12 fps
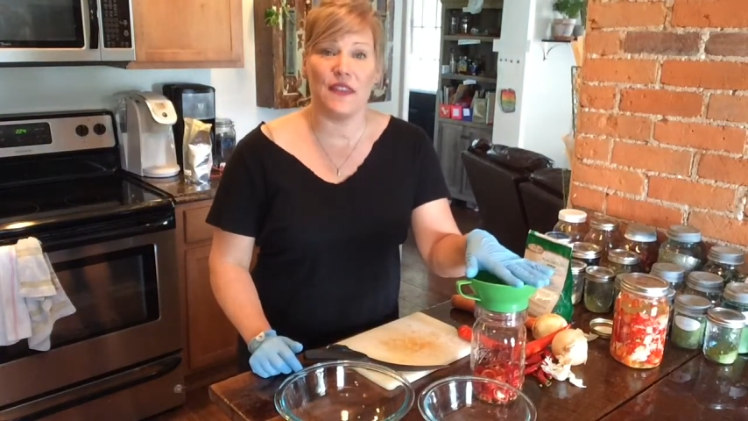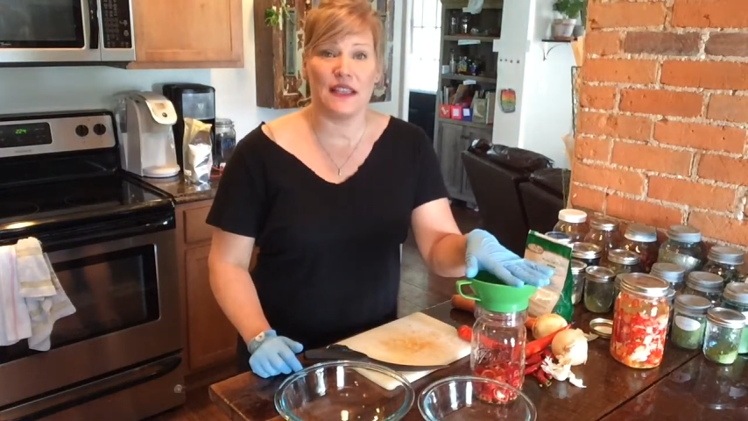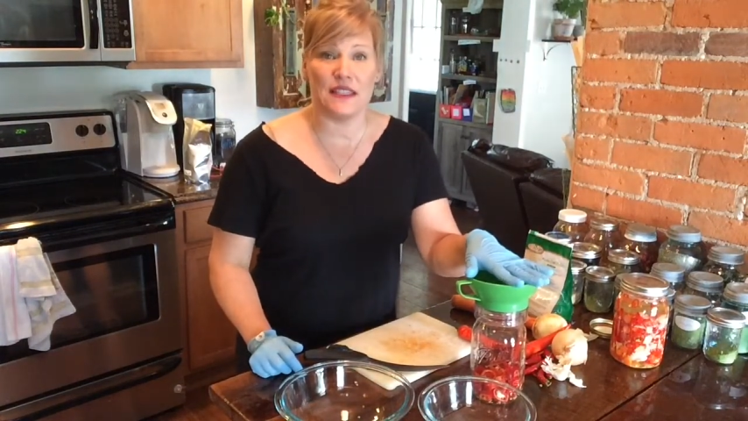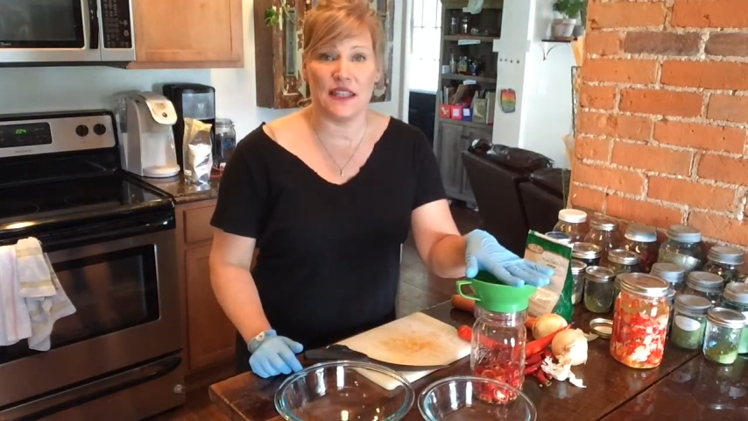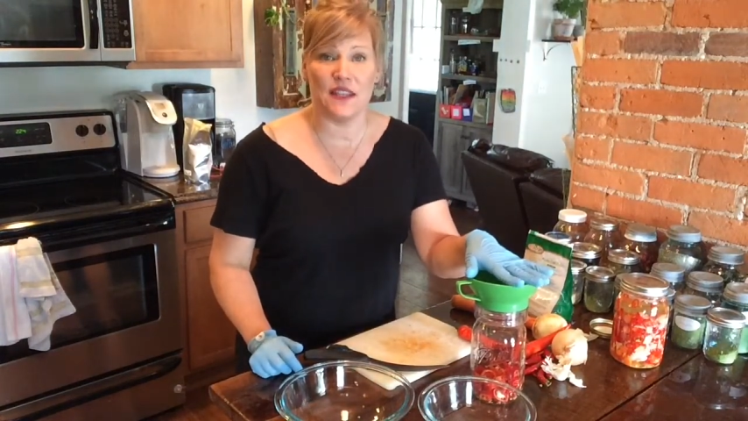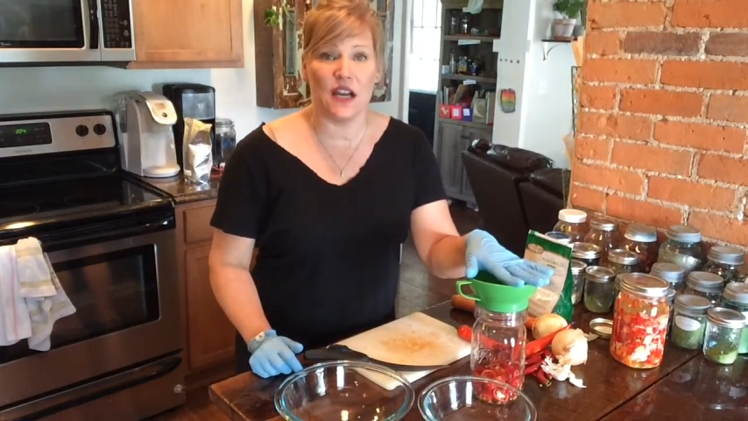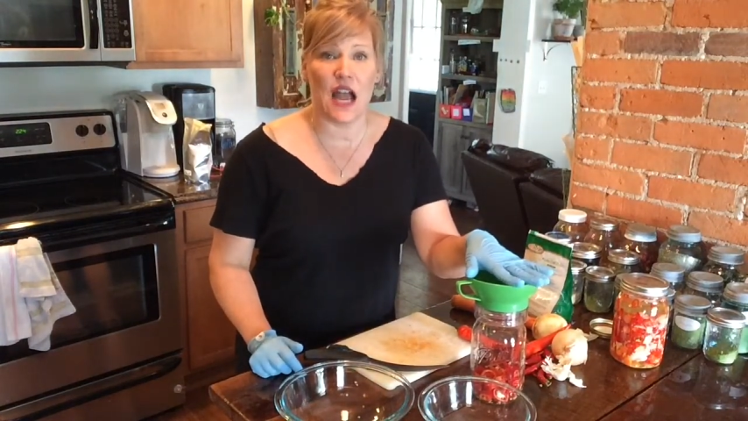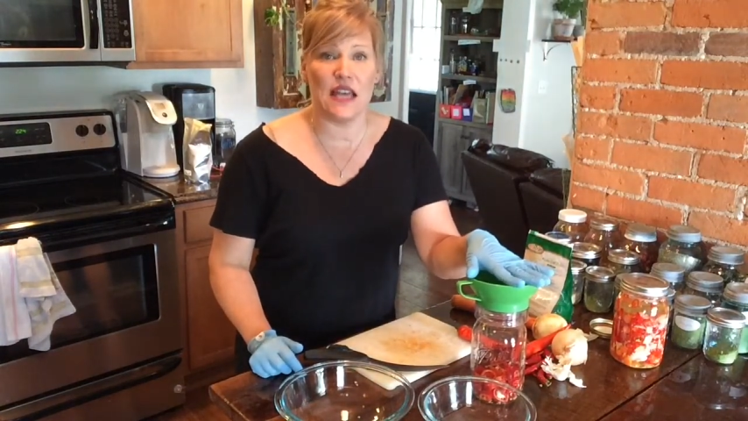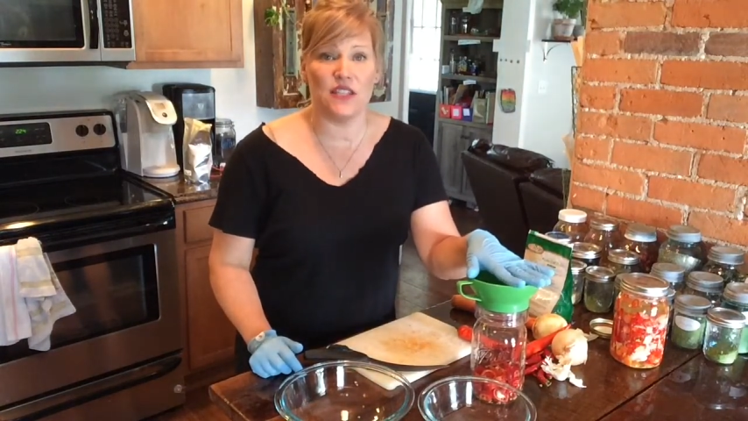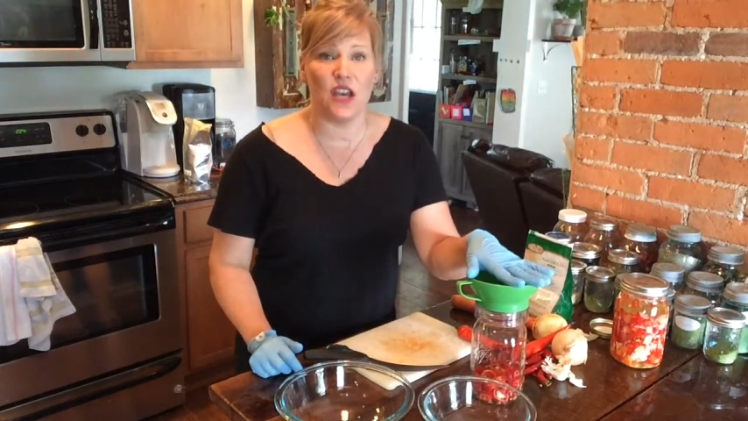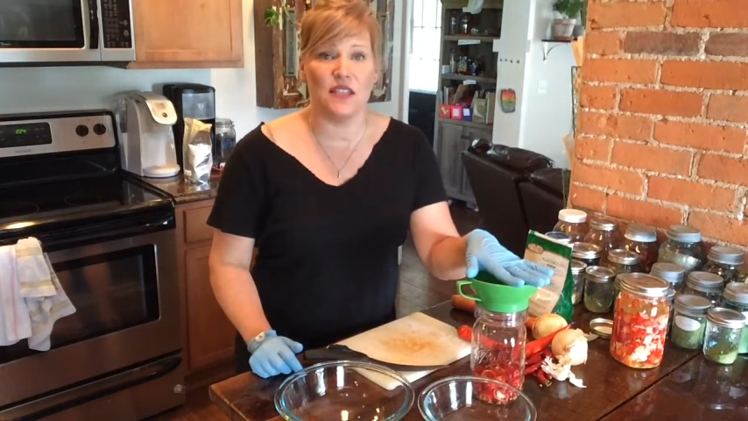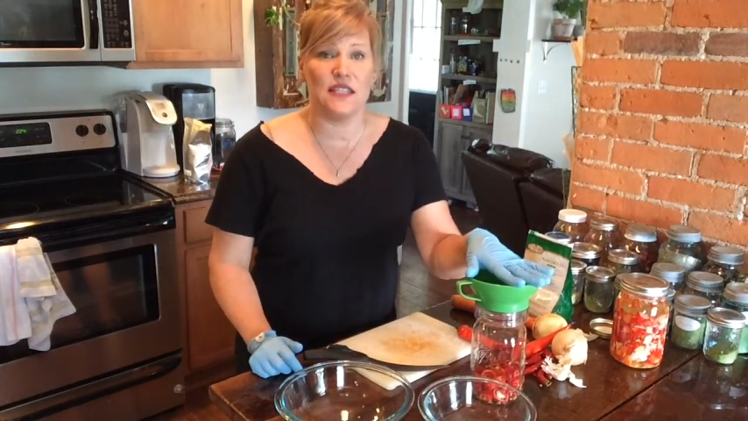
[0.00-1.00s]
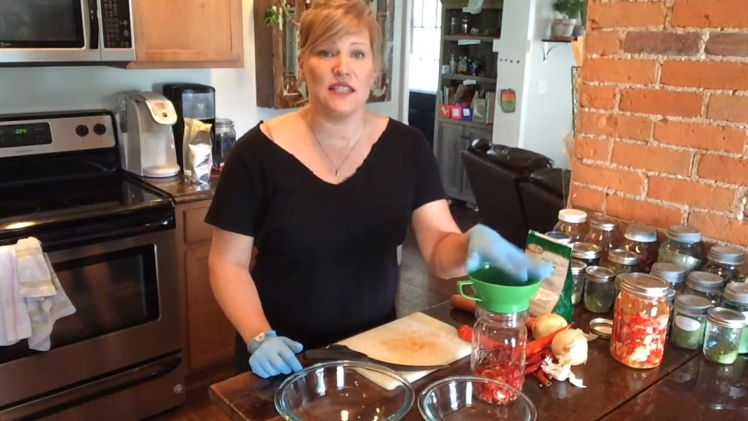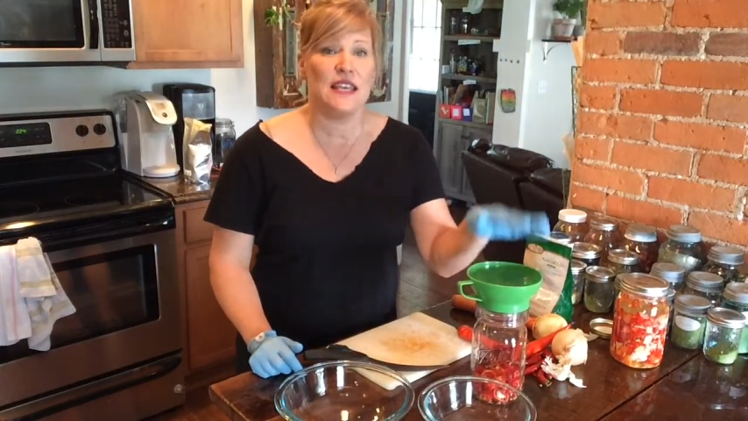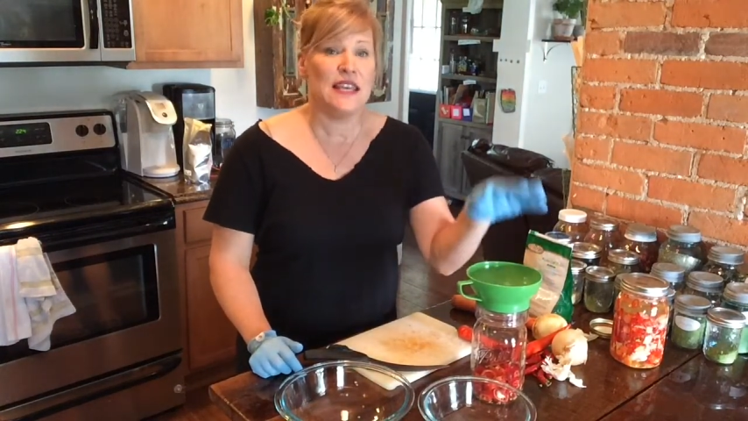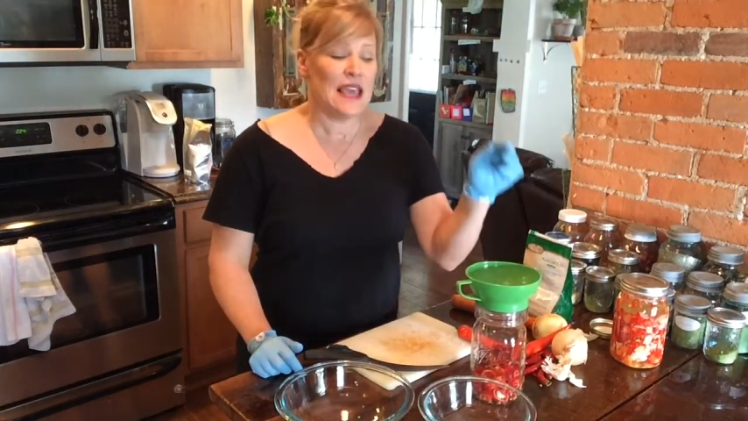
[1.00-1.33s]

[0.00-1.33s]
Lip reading: things in their hot sauces.